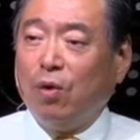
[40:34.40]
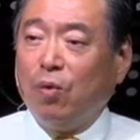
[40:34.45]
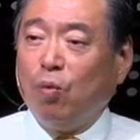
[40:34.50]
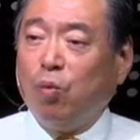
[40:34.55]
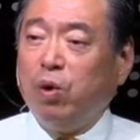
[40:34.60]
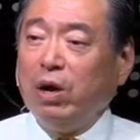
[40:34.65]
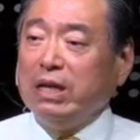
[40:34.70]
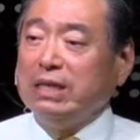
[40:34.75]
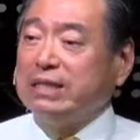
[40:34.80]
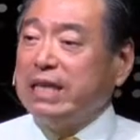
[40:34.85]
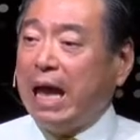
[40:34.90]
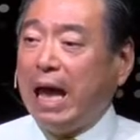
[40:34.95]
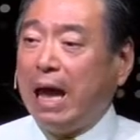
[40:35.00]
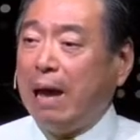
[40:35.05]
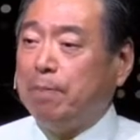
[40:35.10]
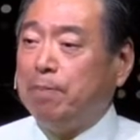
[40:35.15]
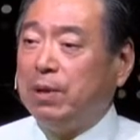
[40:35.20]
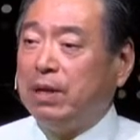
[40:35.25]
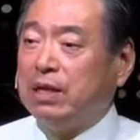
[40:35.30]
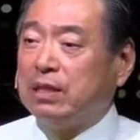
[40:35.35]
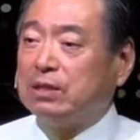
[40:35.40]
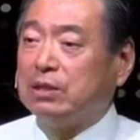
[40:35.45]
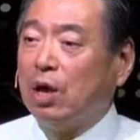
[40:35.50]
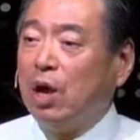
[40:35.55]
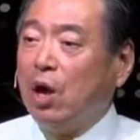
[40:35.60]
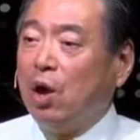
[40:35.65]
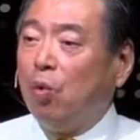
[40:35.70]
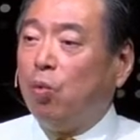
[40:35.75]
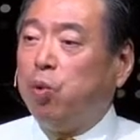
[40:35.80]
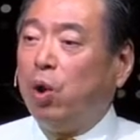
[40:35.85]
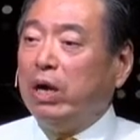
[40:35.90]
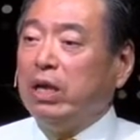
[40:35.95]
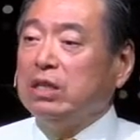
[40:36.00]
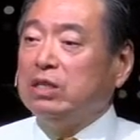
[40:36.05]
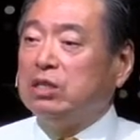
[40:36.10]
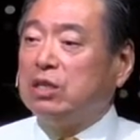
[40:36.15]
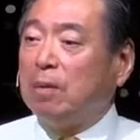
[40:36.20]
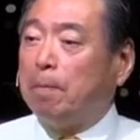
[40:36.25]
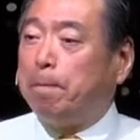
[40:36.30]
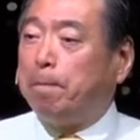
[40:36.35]
What is happiness? What
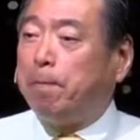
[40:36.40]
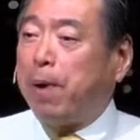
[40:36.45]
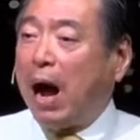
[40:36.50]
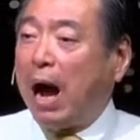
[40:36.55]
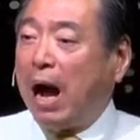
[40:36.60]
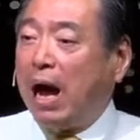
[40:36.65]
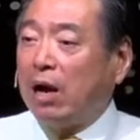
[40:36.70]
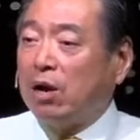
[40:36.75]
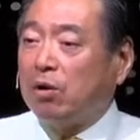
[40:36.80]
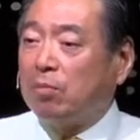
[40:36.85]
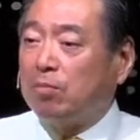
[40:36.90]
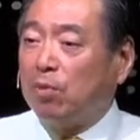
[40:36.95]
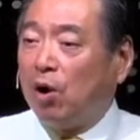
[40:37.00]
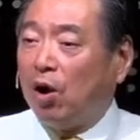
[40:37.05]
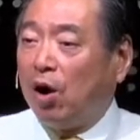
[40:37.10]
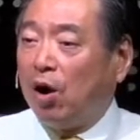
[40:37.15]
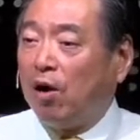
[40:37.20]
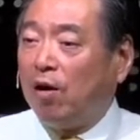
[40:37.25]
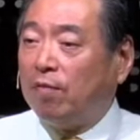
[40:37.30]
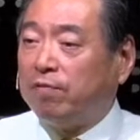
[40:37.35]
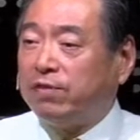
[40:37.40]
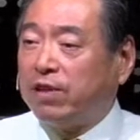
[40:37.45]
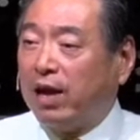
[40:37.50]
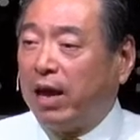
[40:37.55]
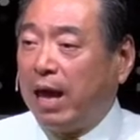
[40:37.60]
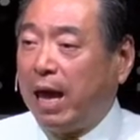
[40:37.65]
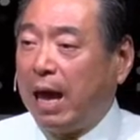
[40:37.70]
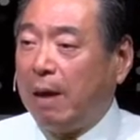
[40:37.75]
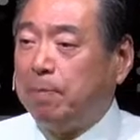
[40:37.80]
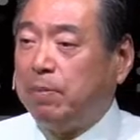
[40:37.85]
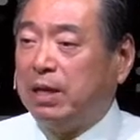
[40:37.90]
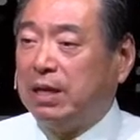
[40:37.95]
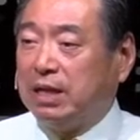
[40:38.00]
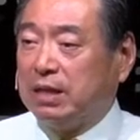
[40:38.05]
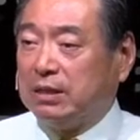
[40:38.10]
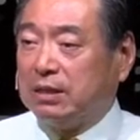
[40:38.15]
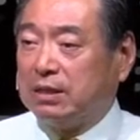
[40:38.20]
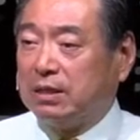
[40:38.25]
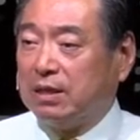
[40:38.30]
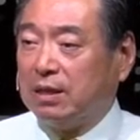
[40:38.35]
is the bottom of the
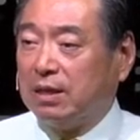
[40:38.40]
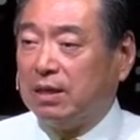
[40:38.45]
happiness?